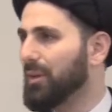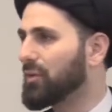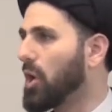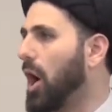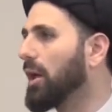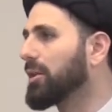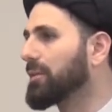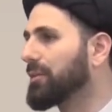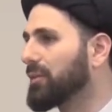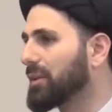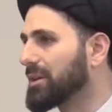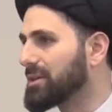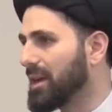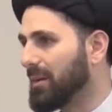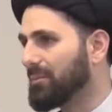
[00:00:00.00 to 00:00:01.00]
the dollar, for
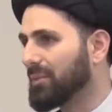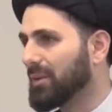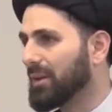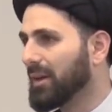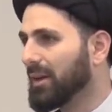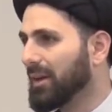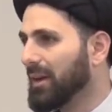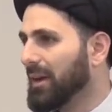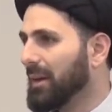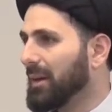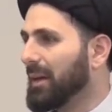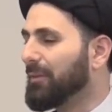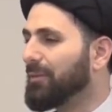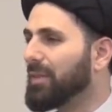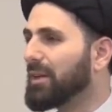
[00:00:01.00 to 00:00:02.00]
example.
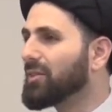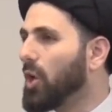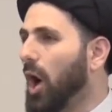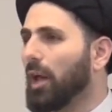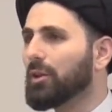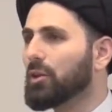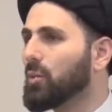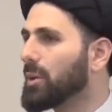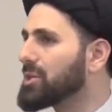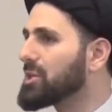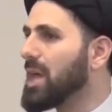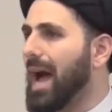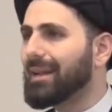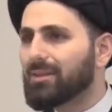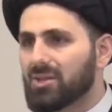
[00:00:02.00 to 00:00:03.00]
If the dollar was
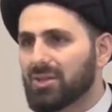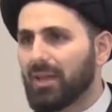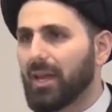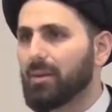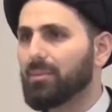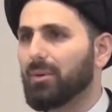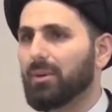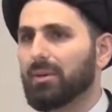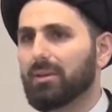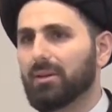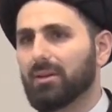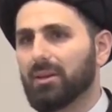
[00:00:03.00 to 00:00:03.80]
not stable,